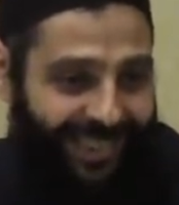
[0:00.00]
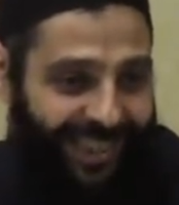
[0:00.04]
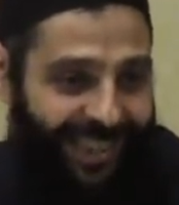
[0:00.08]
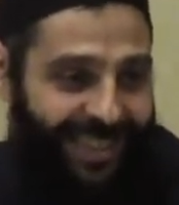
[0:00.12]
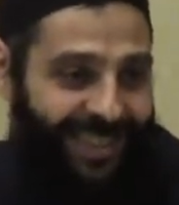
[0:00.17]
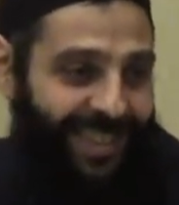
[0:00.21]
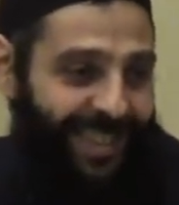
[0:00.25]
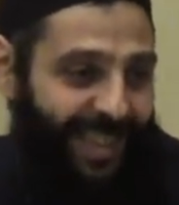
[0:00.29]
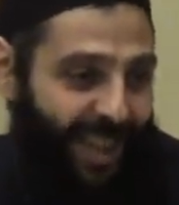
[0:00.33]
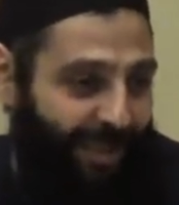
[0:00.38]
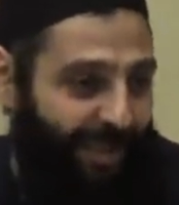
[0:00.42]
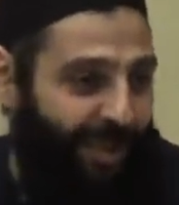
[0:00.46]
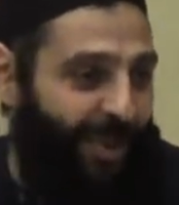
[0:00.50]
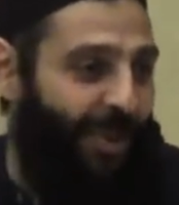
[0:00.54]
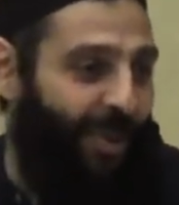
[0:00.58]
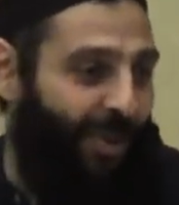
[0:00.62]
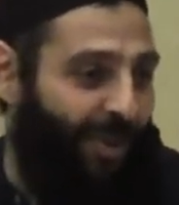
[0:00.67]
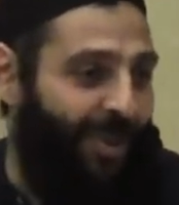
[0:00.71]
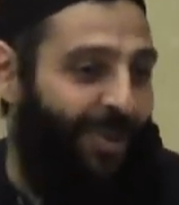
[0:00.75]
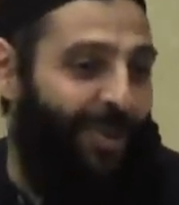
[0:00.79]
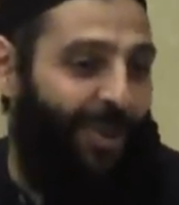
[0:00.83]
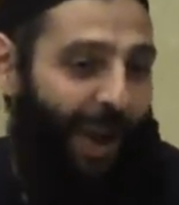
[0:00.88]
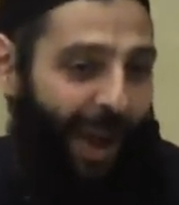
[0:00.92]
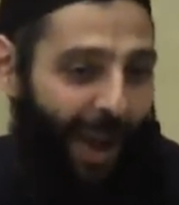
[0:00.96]
It's never
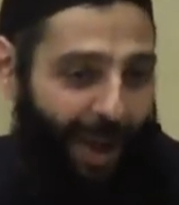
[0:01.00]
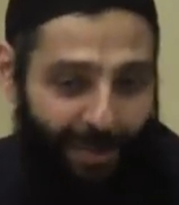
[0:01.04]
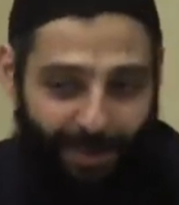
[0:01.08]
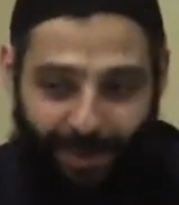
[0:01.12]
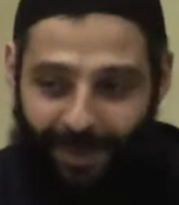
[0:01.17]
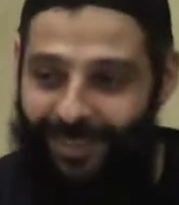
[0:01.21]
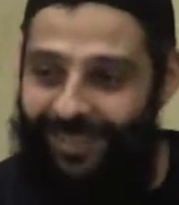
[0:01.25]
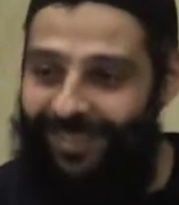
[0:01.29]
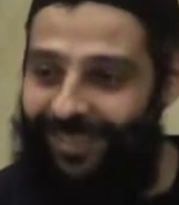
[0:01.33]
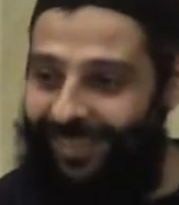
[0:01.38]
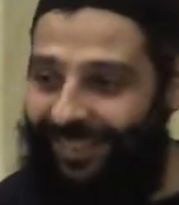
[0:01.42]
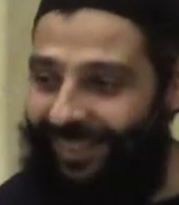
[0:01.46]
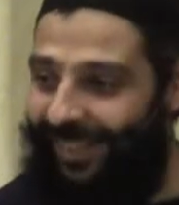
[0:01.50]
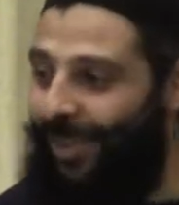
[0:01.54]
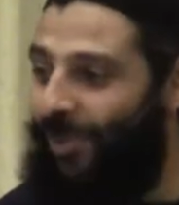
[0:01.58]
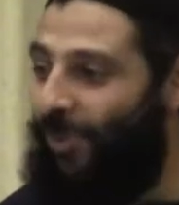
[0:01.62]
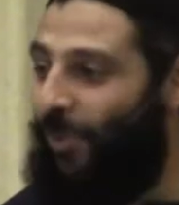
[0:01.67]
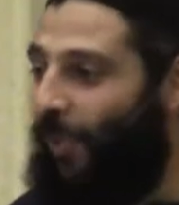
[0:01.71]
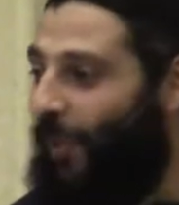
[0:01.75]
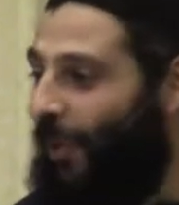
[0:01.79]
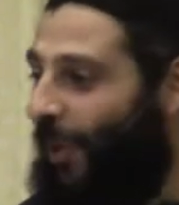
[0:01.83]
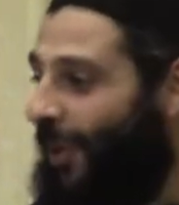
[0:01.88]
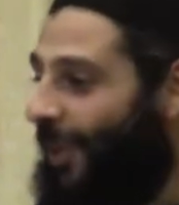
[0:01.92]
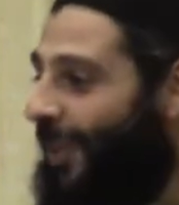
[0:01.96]
going to happen.
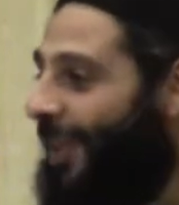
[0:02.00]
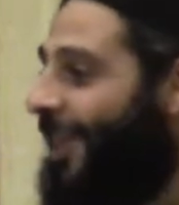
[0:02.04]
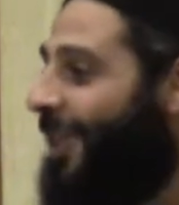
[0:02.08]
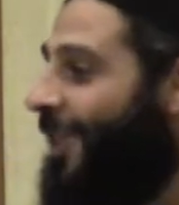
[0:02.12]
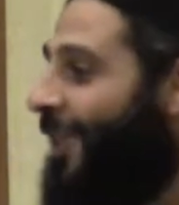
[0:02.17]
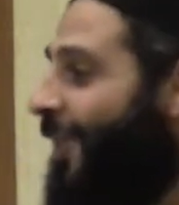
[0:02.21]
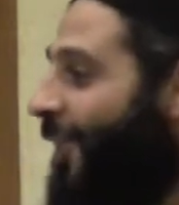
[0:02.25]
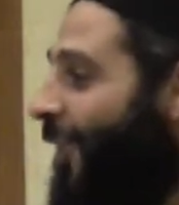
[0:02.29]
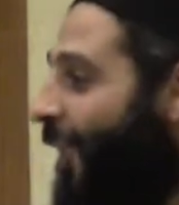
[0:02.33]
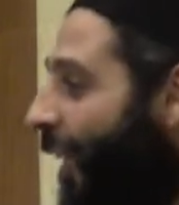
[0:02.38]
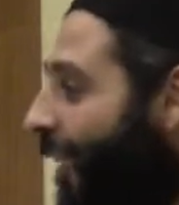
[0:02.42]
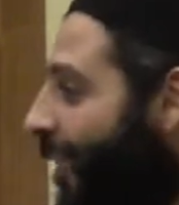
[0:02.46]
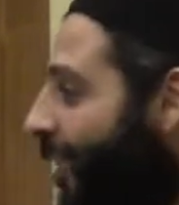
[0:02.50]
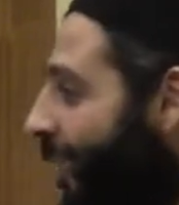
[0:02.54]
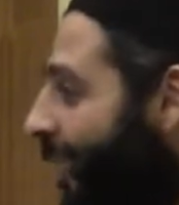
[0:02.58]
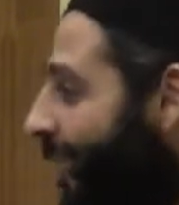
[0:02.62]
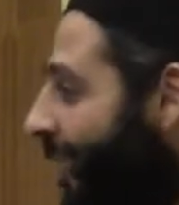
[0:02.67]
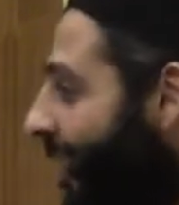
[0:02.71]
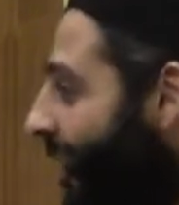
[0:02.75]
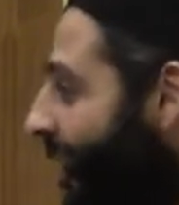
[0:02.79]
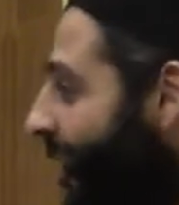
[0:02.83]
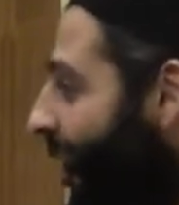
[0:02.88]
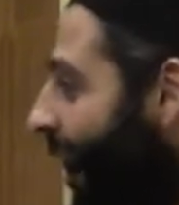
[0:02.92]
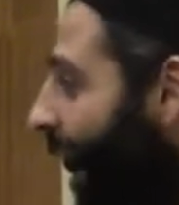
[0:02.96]
This world is not
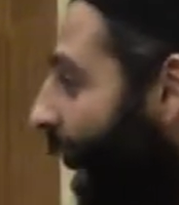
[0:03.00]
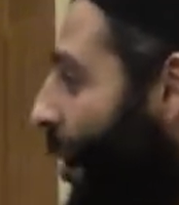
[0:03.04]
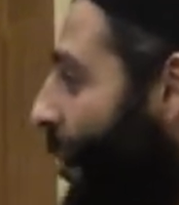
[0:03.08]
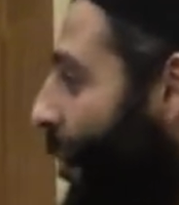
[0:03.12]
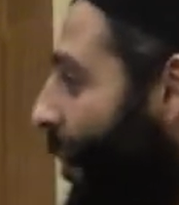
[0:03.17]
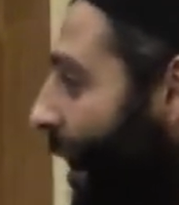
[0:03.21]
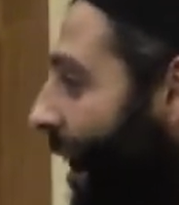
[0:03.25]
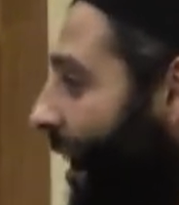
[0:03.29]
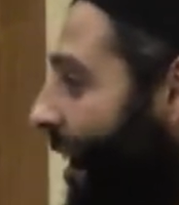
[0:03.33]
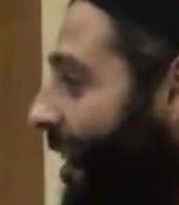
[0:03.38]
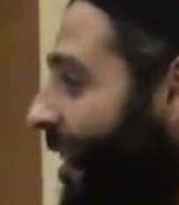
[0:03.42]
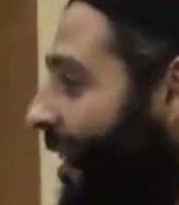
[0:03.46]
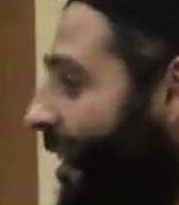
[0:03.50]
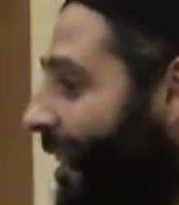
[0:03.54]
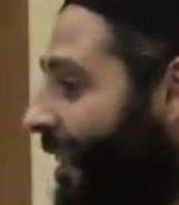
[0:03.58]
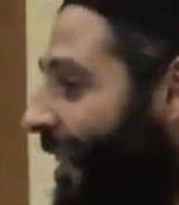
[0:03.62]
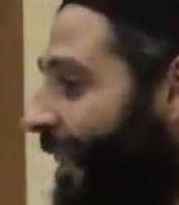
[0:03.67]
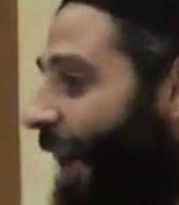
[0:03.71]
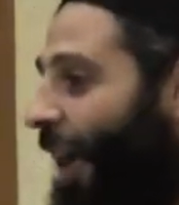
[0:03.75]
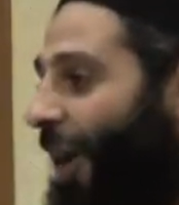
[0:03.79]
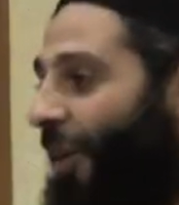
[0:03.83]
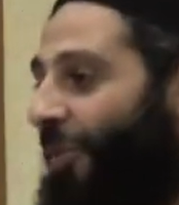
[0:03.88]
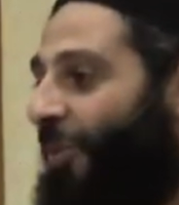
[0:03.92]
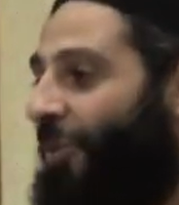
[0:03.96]
a
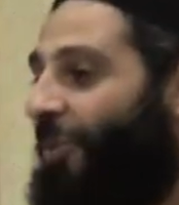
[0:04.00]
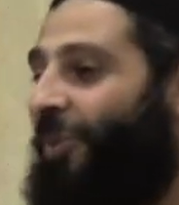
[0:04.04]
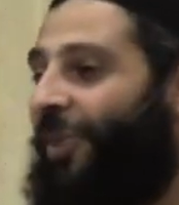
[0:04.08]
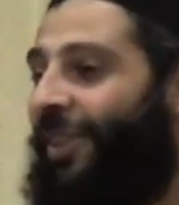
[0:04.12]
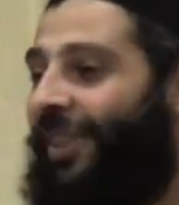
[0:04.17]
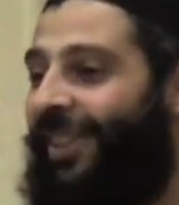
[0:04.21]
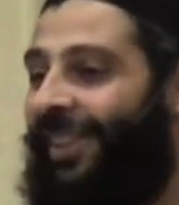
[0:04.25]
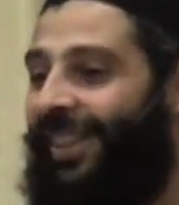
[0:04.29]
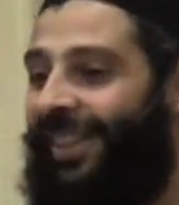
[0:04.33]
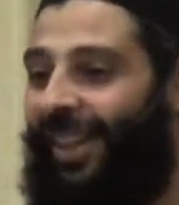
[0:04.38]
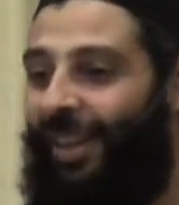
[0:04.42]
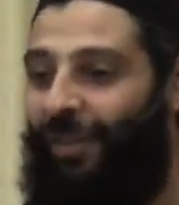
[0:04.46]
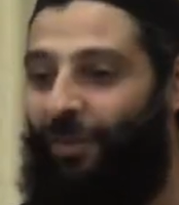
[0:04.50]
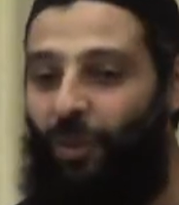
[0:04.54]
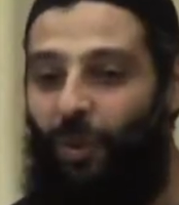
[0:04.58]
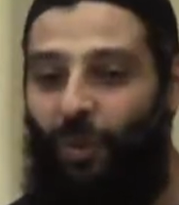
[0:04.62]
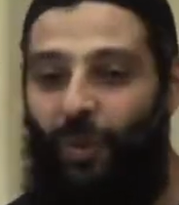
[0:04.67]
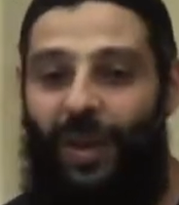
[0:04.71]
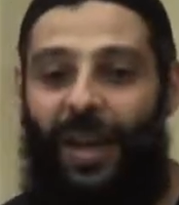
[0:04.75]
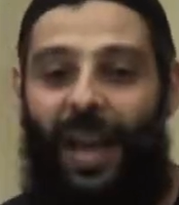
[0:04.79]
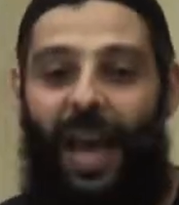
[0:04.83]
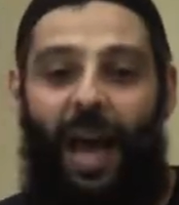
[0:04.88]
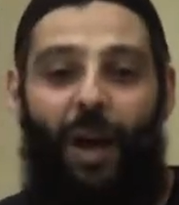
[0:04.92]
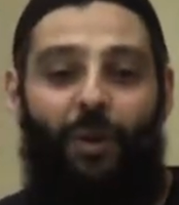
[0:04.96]
place of, if
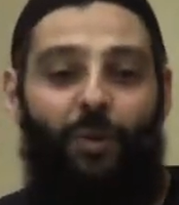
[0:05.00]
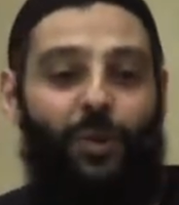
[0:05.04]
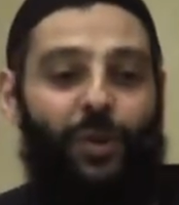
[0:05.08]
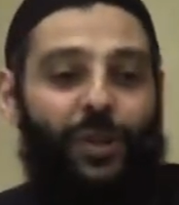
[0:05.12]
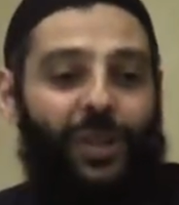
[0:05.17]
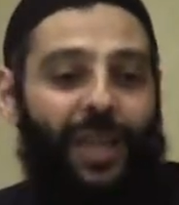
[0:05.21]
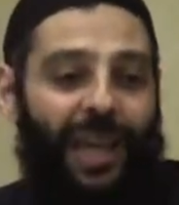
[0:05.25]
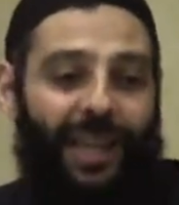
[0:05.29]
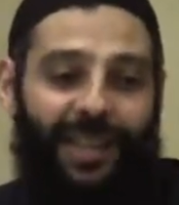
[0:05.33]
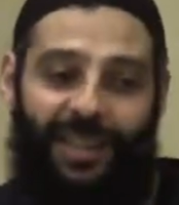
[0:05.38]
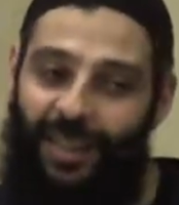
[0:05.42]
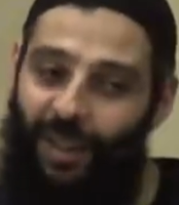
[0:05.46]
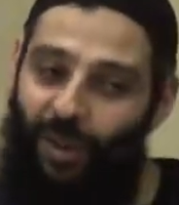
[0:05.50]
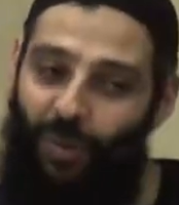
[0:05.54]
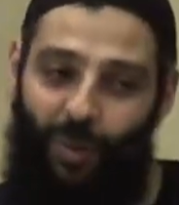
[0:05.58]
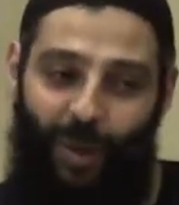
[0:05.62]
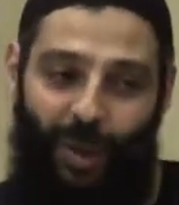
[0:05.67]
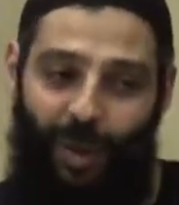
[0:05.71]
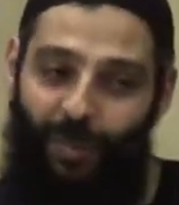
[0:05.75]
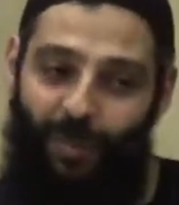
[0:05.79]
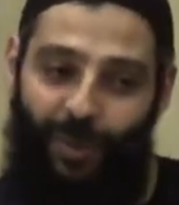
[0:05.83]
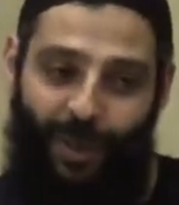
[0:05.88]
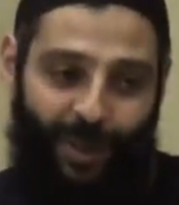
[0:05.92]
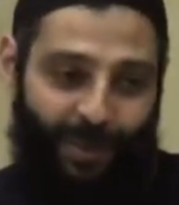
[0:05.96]
you will, outside
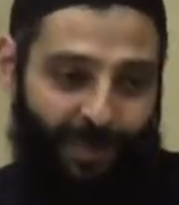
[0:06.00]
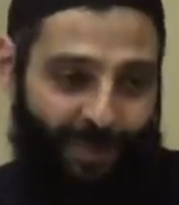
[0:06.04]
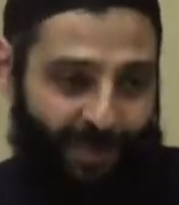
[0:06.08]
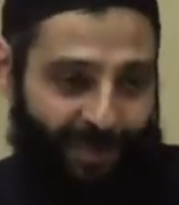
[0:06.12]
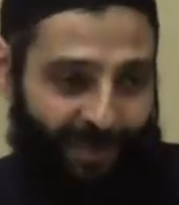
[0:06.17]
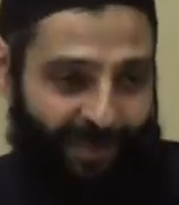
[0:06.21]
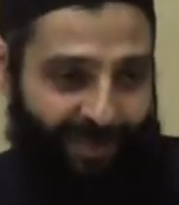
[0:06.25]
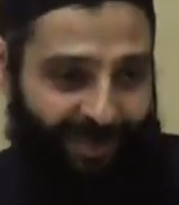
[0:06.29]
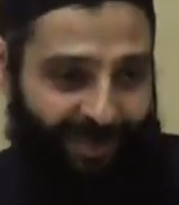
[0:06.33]
equilibrium.